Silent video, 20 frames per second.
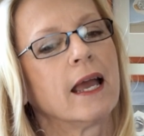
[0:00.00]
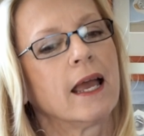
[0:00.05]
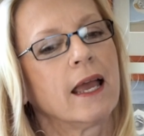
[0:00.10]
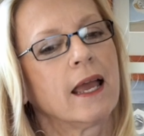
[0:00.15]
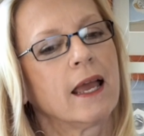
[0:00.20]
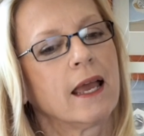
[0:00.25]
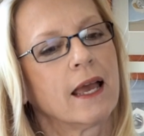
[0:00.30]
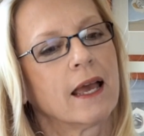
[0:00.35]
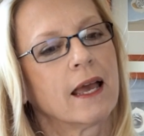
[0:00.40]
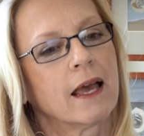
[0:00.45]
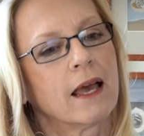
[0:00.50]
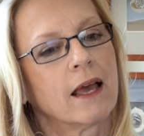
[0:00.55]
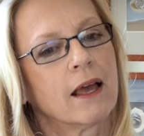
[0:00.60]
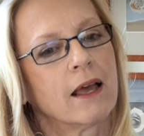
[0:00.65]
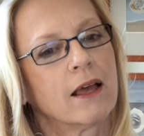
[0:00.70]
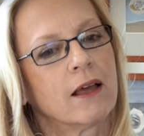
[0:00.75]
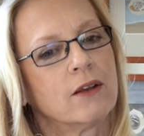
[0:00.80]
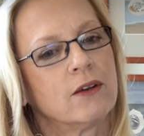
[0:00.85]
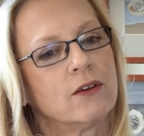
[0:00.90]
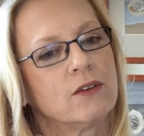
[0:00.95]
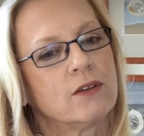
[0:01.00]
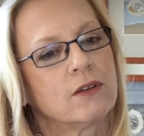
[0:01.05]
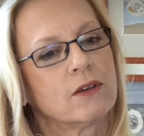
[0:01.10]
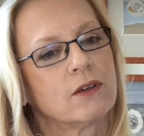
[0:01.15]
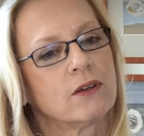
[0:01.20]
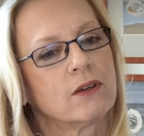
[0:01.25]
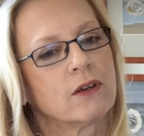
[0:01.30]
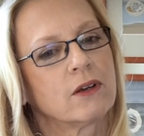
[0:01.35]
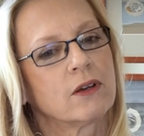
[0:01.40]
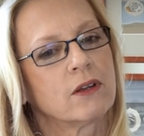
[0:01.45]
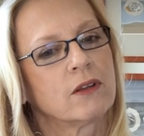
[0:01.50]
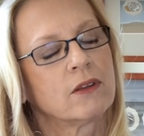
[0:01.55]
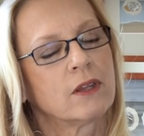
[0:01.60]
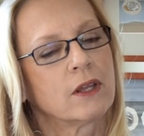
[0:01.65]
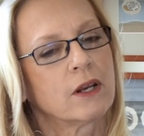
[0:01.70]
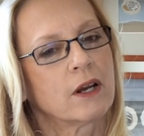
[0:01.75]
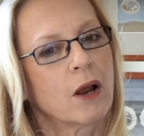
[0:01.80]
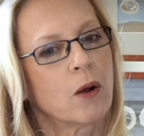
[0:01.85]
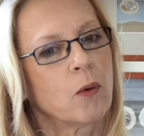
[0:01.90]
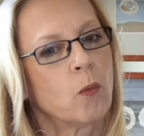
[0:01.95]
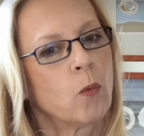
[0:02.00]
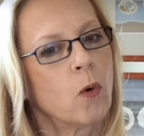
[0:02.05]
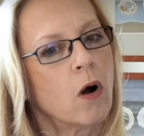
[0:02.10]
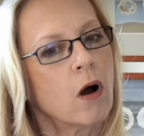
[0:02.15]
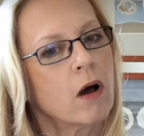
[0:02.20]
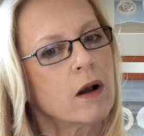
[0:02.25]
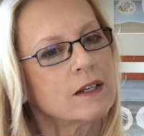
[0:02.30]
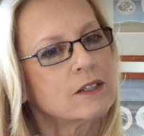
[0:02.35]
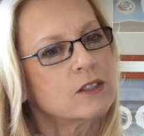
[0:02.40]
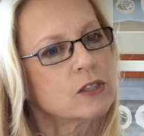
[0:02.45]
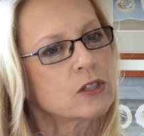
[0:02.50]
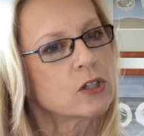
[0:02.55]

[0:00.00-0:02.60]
and that I wanted